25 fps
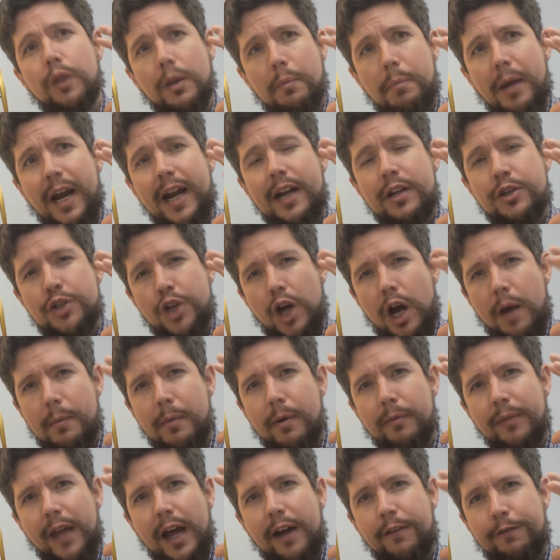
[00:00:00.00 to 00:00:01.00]
the paint job
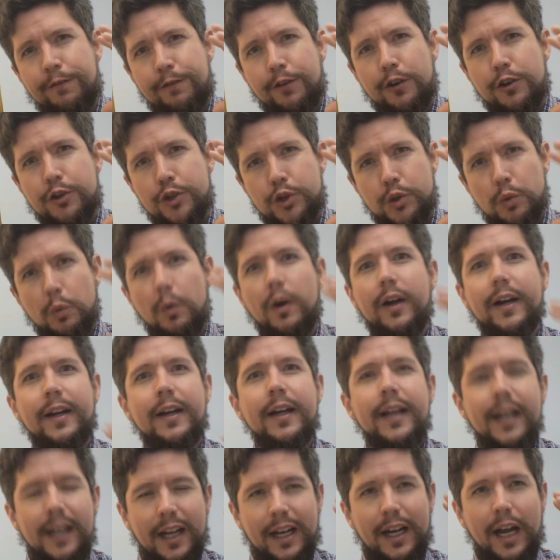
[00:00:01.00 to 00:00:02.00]
of that first one
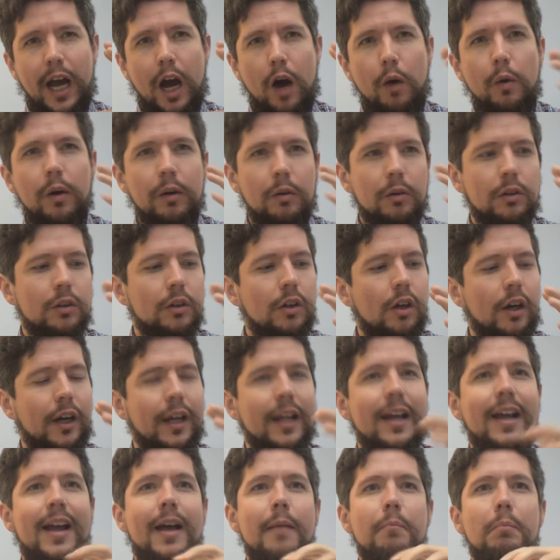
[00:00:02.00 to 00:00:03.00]
and how it will look.
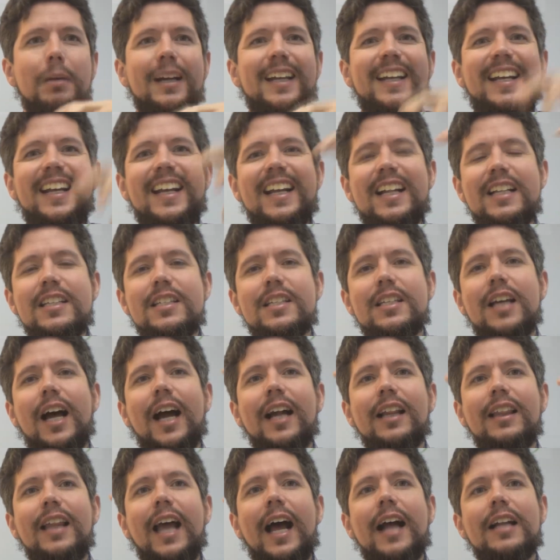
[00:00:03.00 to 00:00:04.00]
But
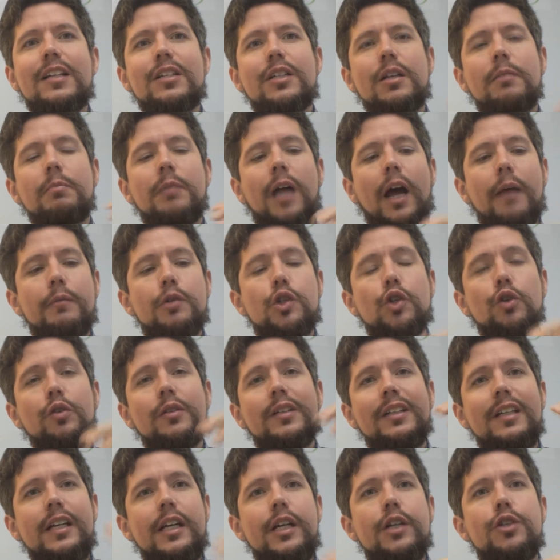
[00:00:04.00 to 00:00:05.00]
inside that, sometimes you'll
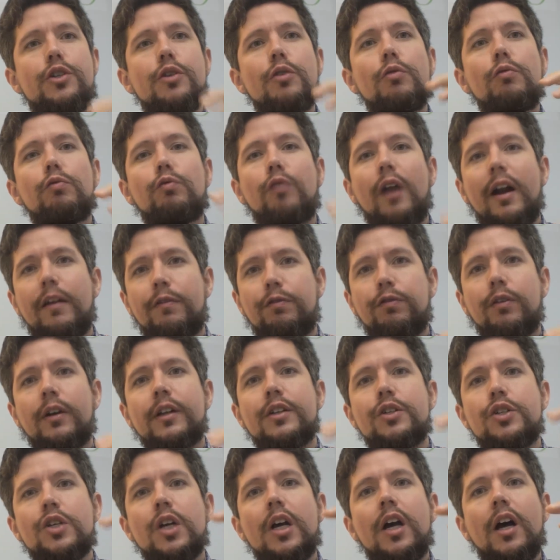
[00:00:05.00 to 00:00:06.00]
need to
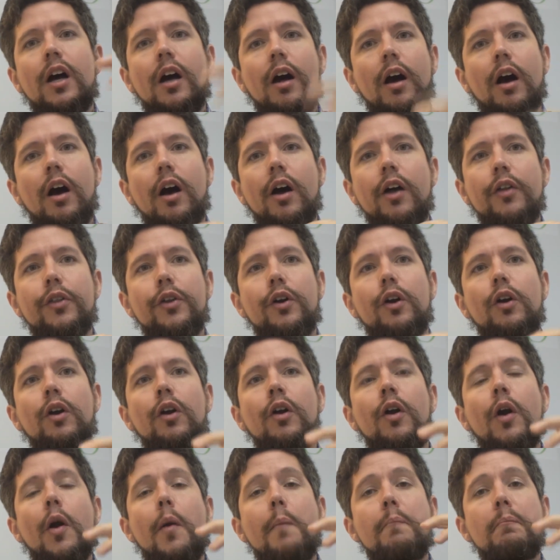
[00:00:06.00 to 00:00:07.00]
reference
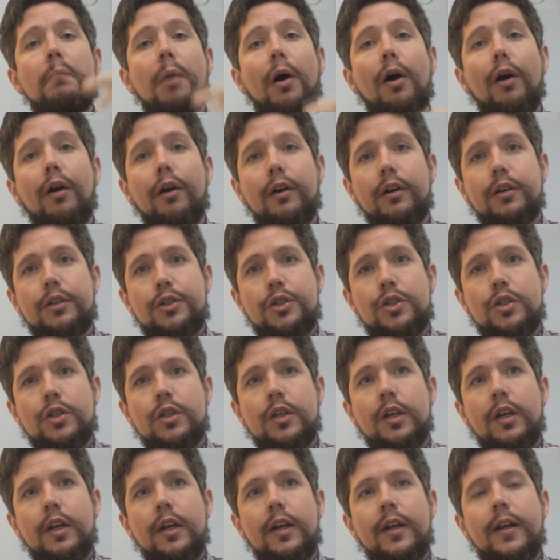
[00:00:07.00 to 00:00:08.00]
other parts
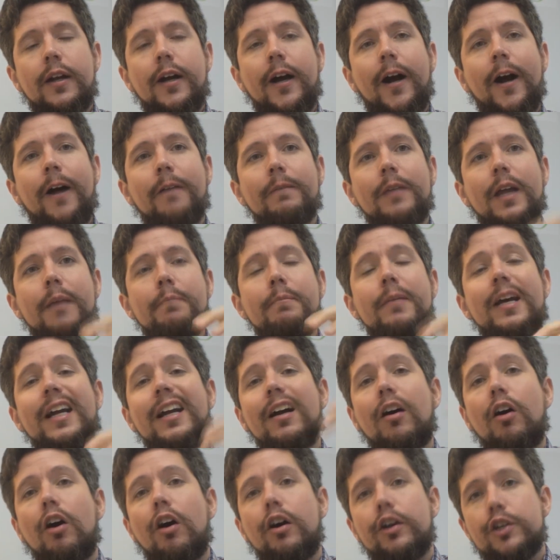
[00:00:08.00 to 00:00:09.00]
that may
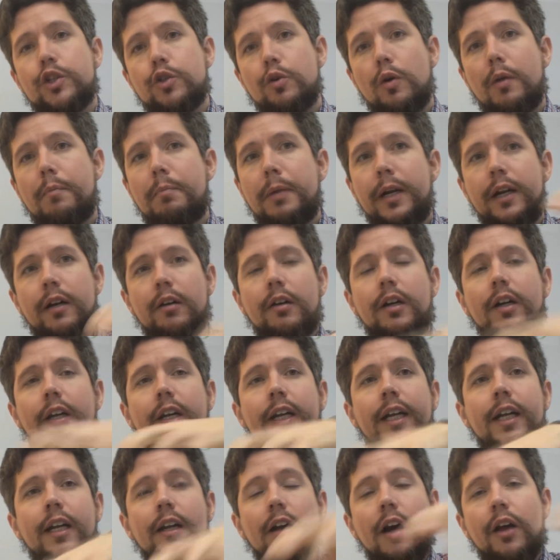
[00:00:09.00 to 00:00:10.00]
also appear
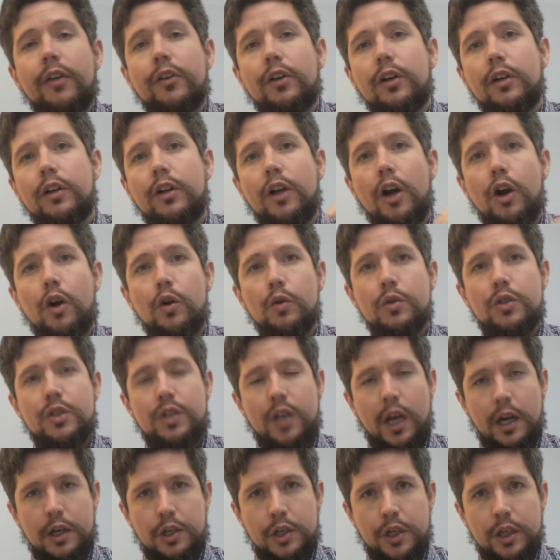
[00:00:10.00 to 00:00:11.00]
in other code
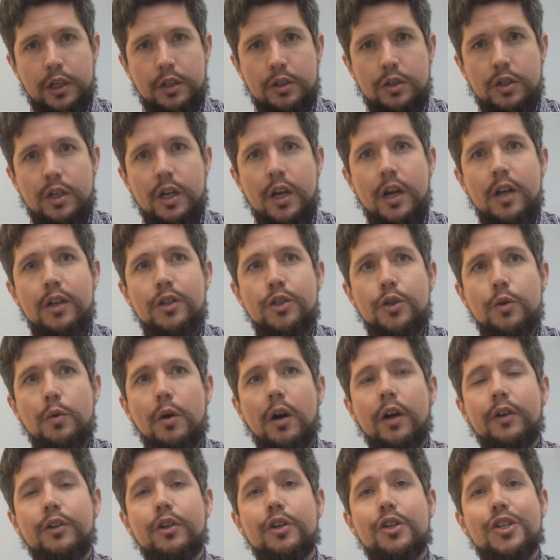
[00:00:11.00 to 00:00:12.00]
sections to
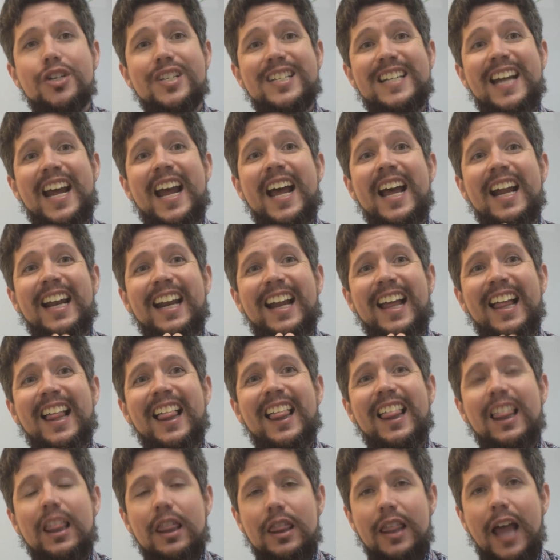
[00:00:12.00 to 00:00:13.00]
understand
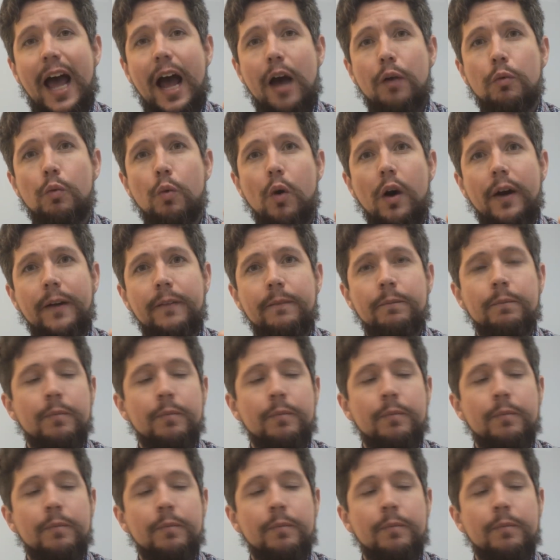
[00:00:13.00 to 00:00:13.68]
that one.